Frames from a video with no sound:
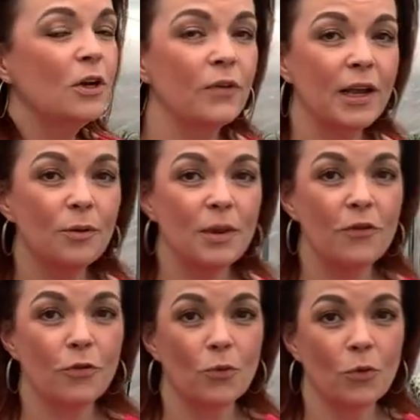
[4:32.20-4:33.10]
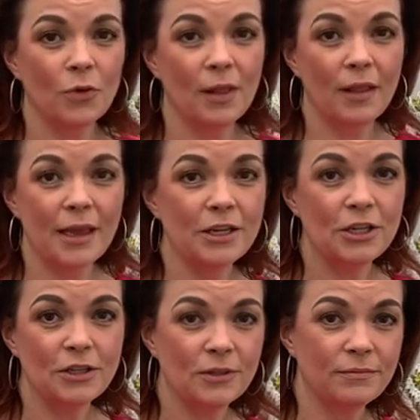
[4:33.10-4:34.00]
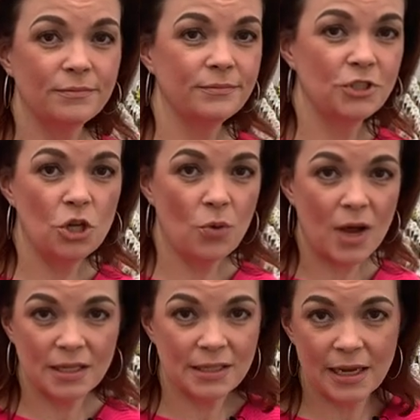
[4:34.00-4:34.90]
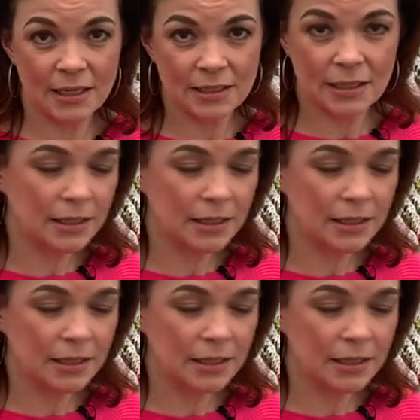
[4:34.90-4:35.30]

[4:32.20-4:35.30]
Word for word: around me for more than like two hot seconds in the